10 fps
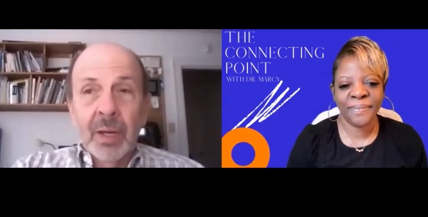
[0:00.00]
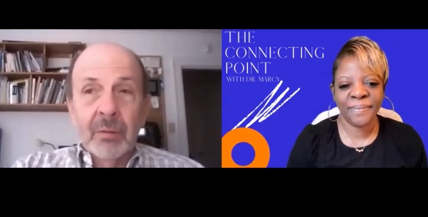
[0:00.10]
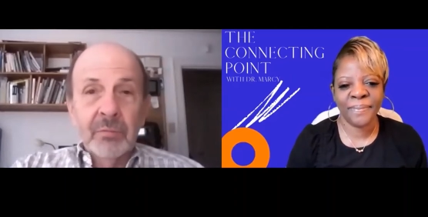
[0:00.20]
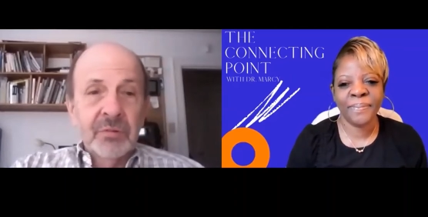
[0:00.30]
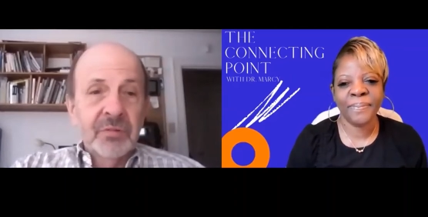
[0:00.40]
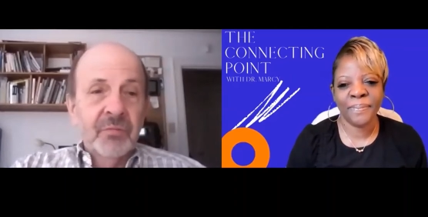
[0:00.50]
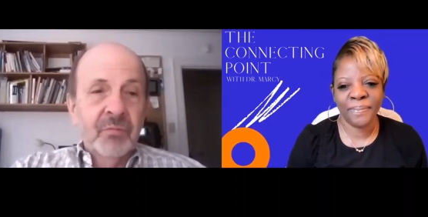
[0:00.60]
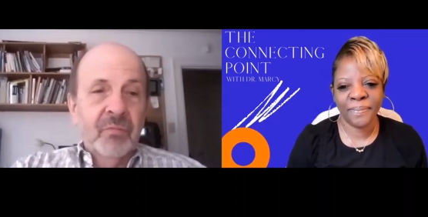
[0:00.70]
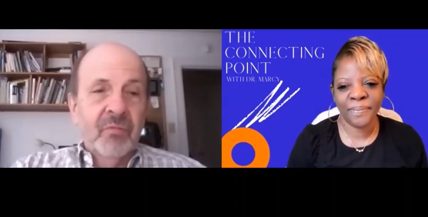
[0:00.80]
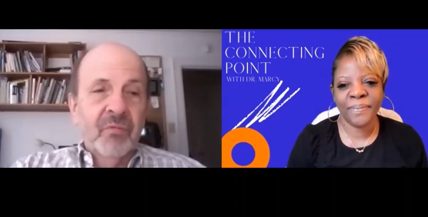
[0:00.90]
Speaker 1: I was
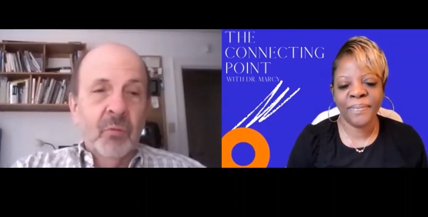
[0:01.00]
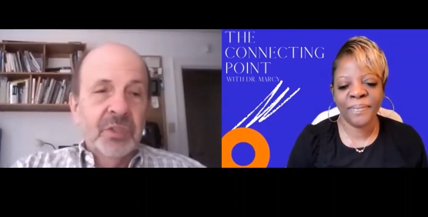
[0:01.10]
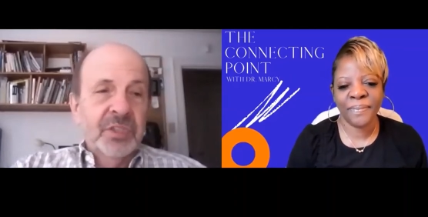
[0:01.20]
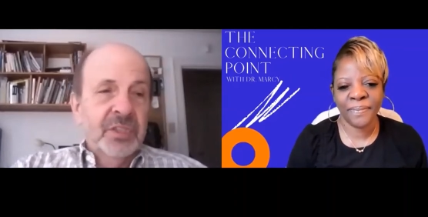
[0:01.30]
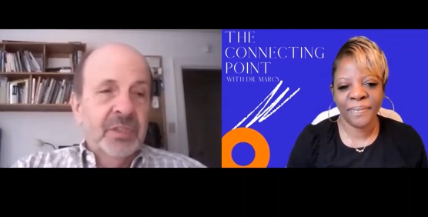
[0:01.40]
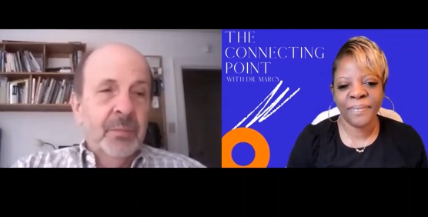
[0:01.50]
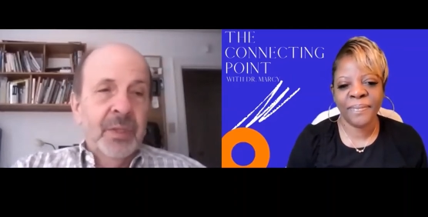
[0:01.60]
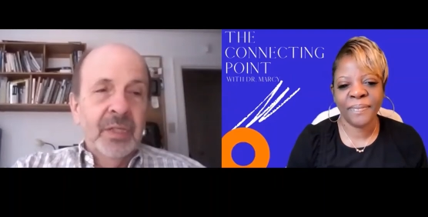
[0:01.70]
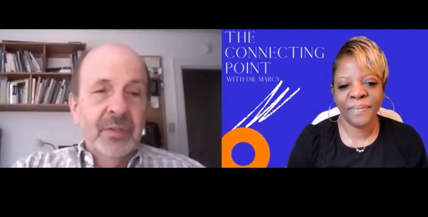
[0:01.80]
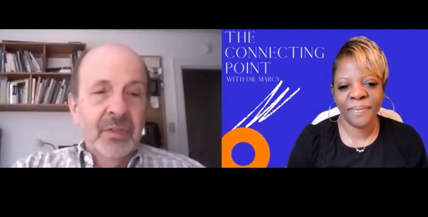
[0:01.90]
fortunate to
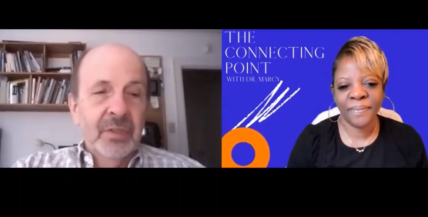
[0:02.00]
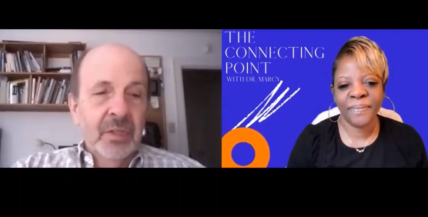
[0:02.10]
be in the